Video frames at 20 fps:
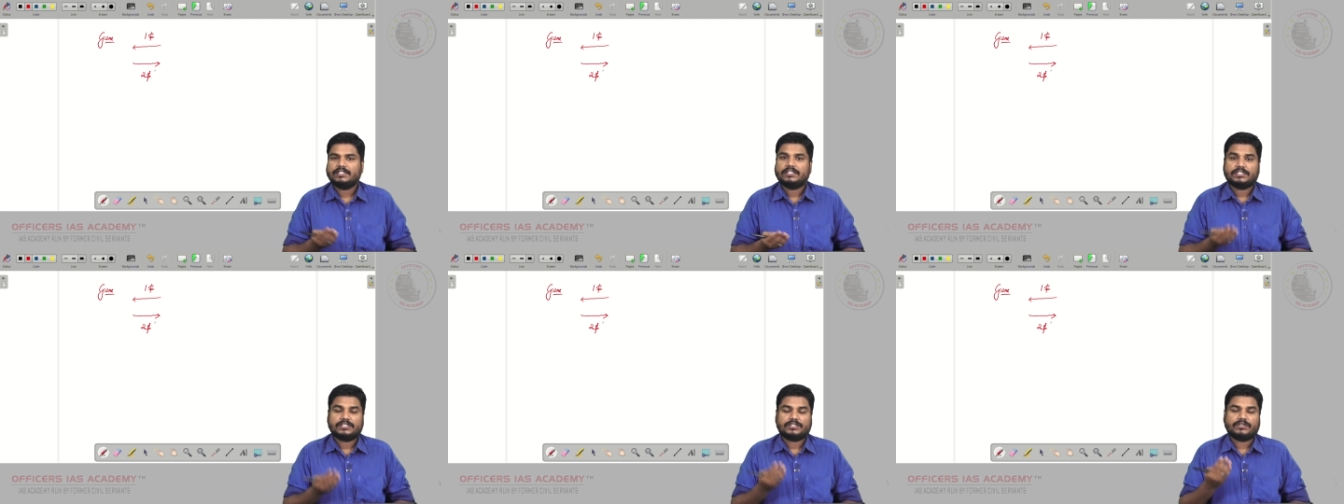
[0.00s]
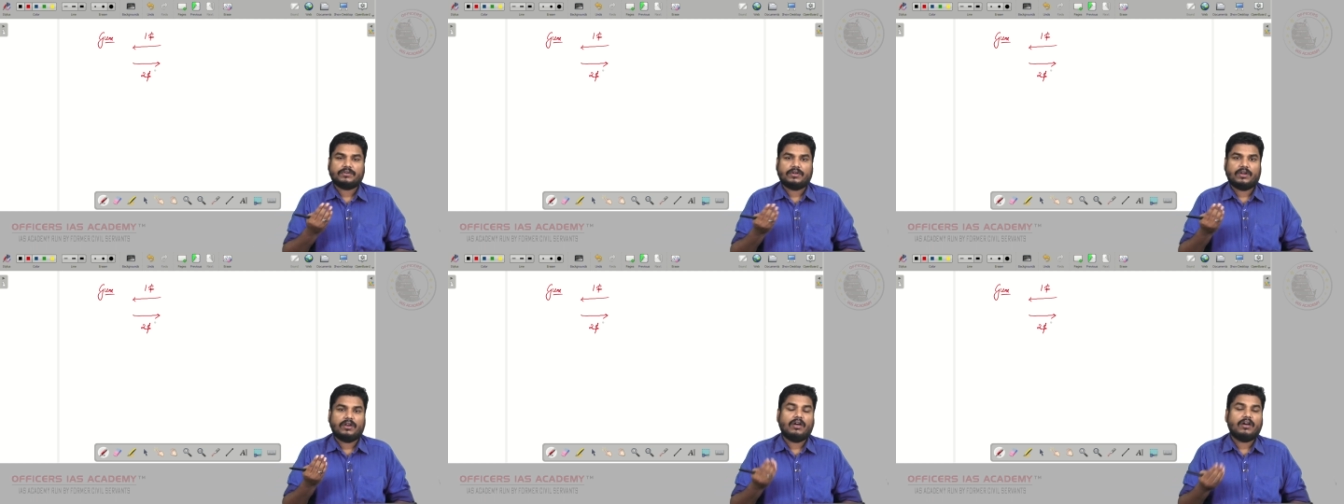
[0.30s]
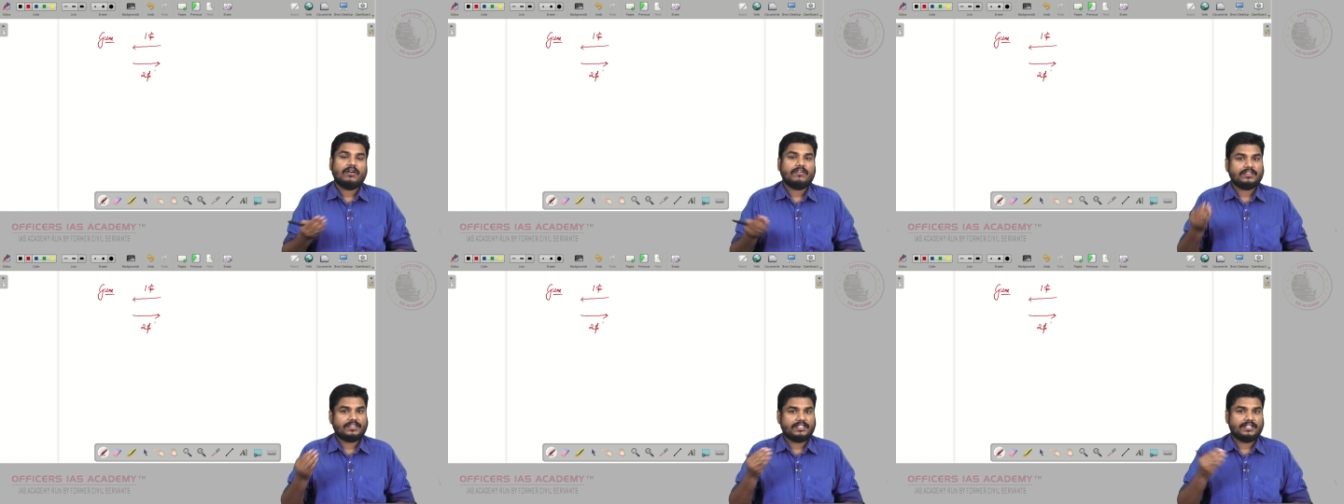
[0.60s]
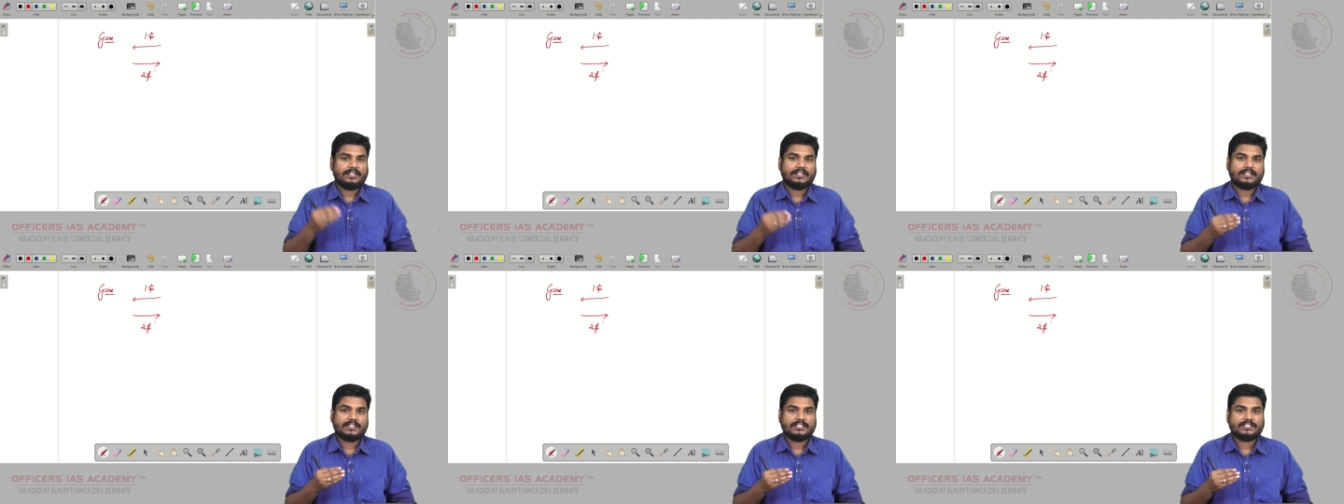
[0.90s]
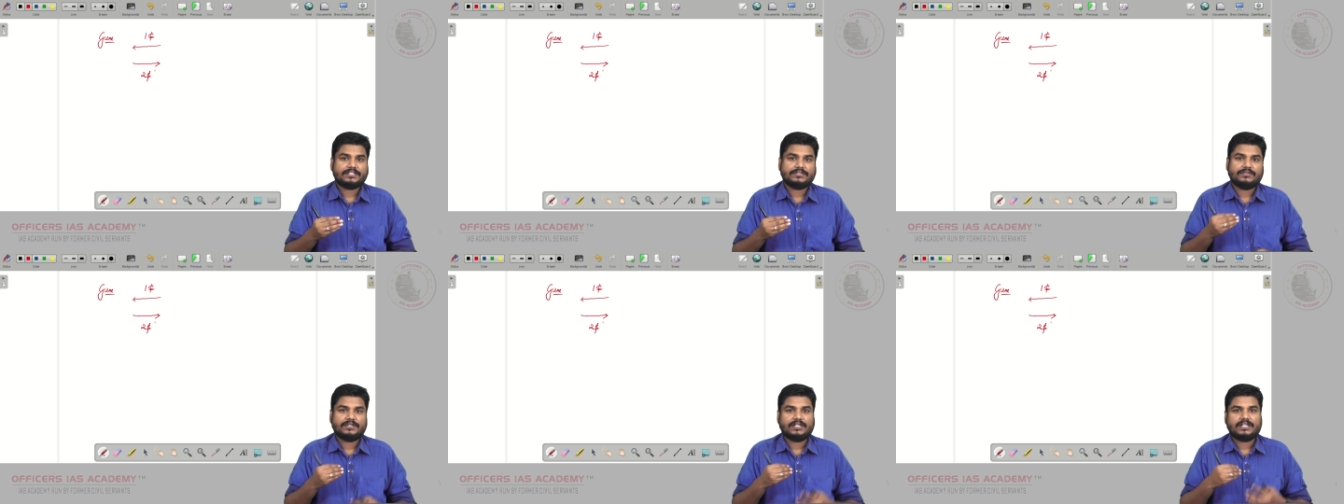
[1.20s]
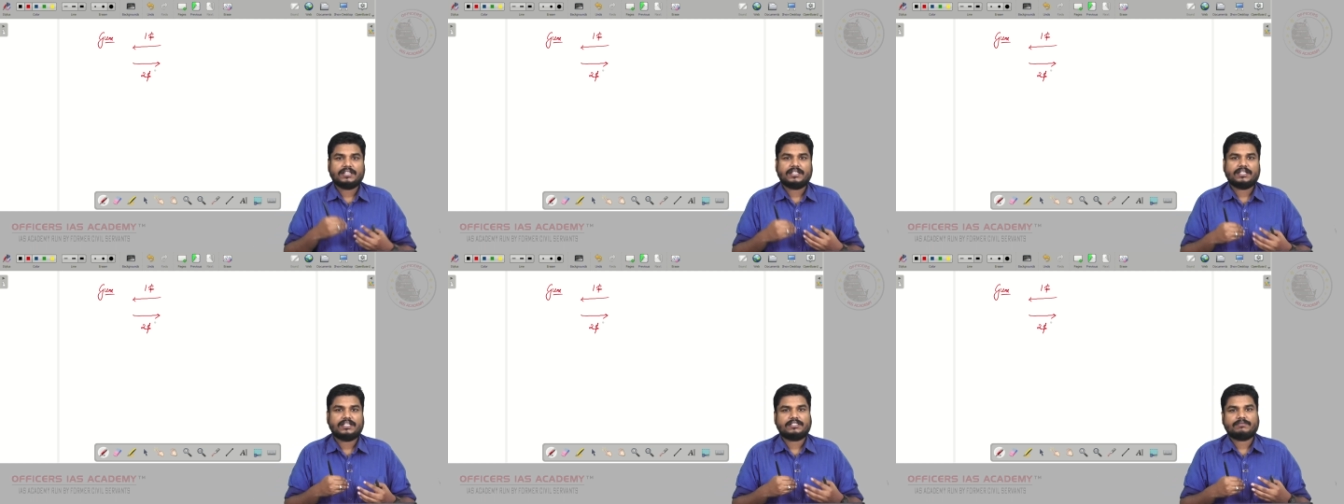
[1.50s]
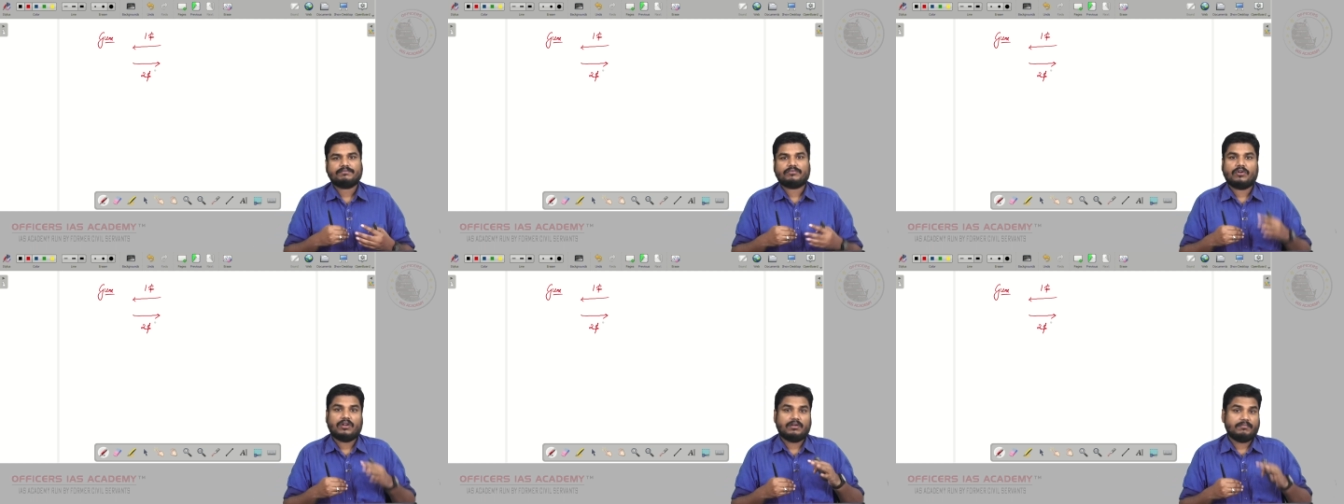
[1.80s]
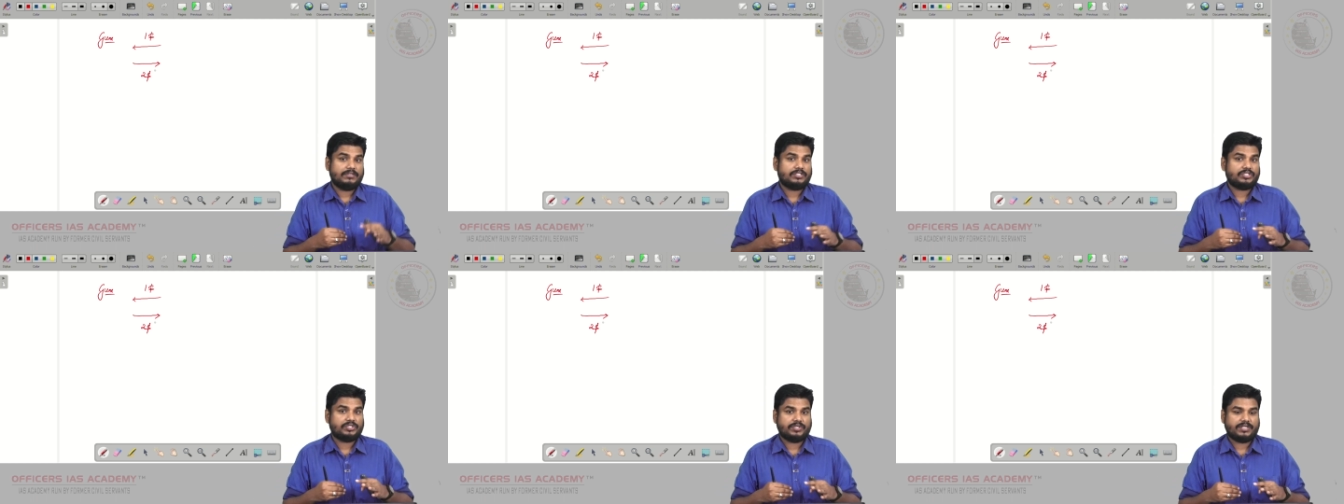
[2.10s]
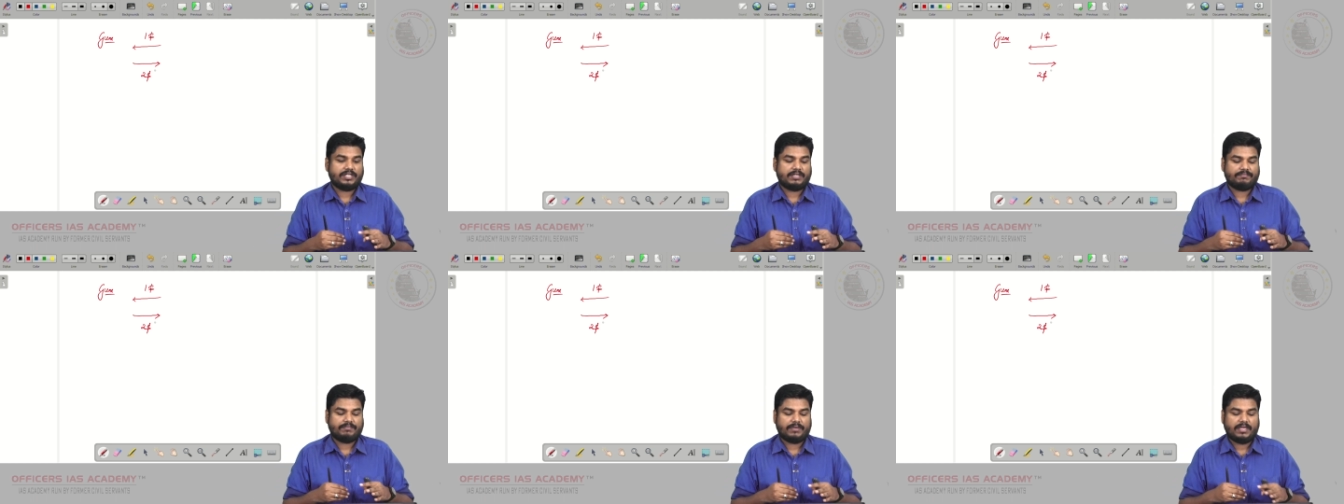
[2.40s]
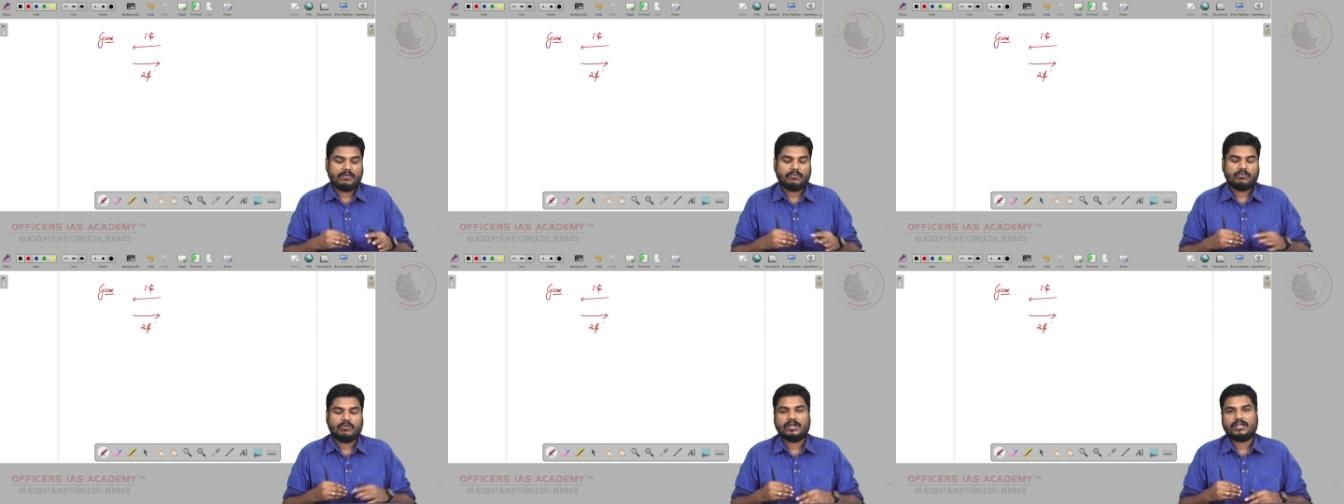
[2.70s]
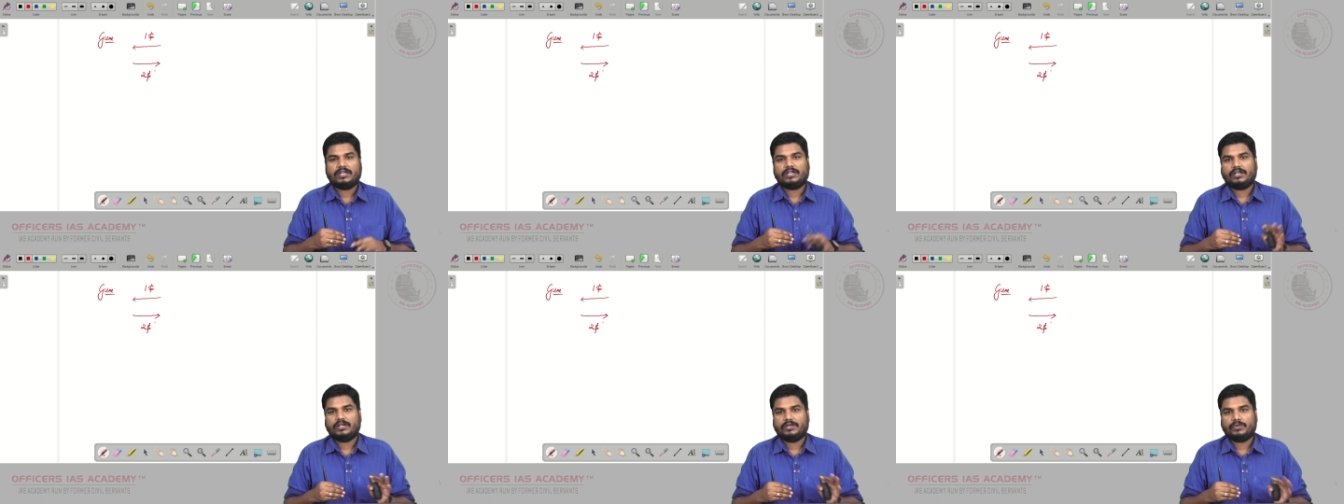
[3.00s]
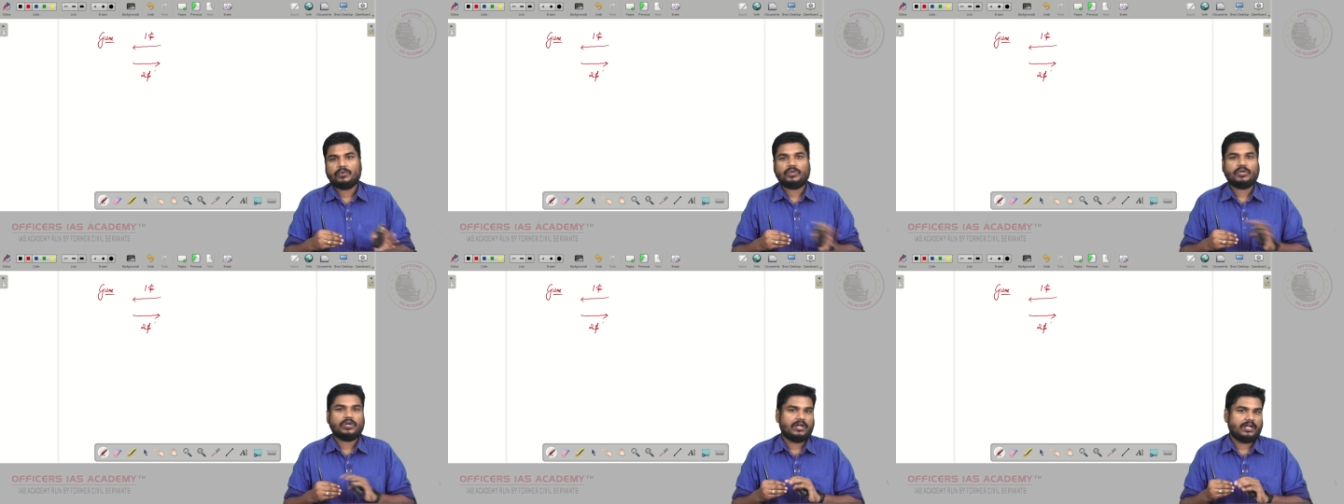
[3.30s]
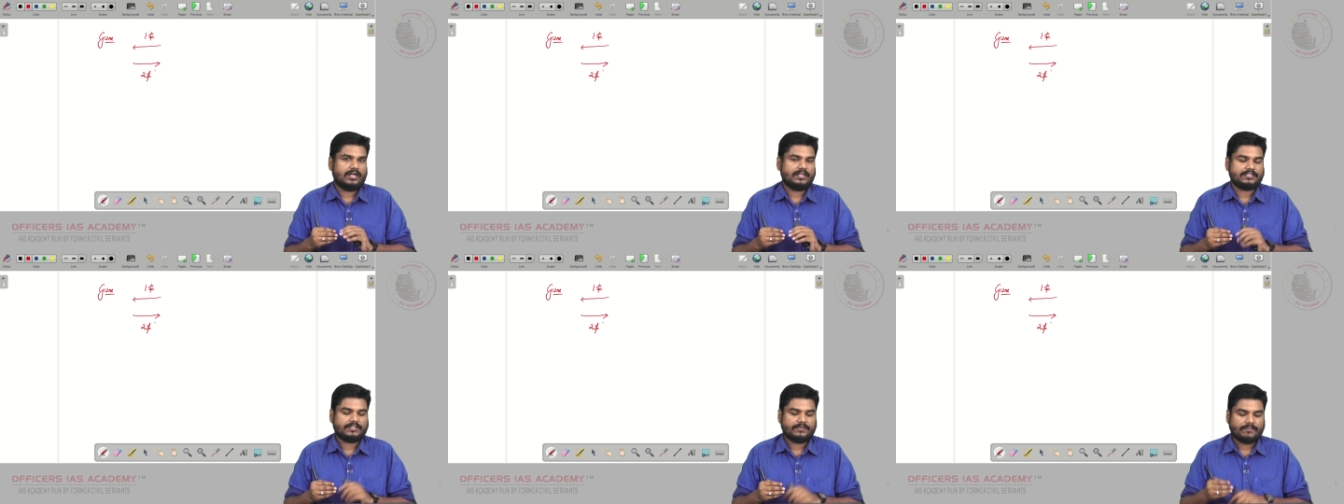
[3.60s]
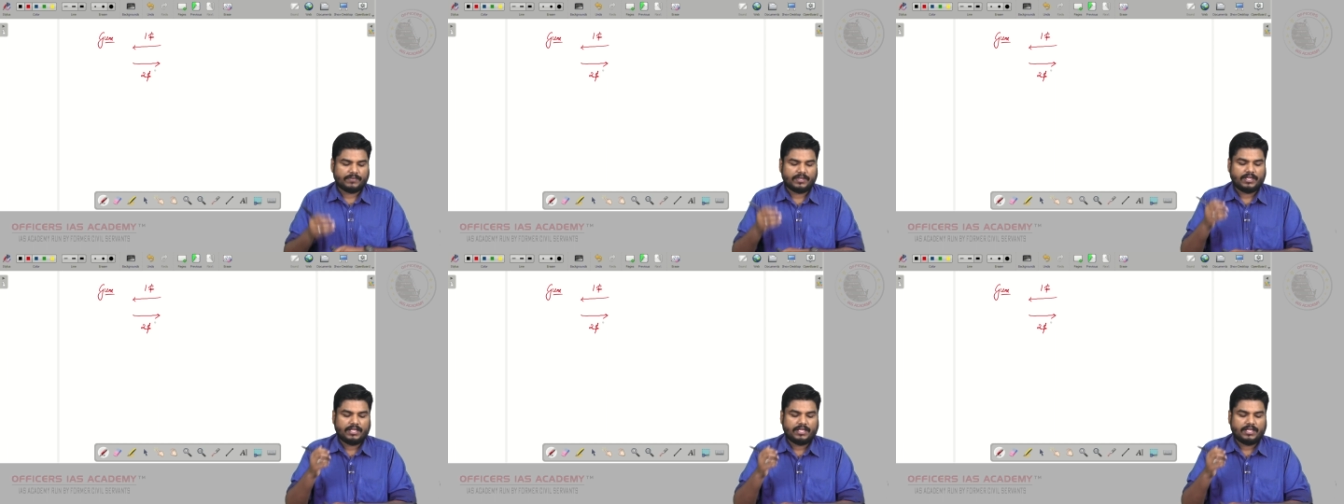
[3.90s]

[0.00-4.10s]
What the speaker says: So, along with interest, Guna has promised to repay $2.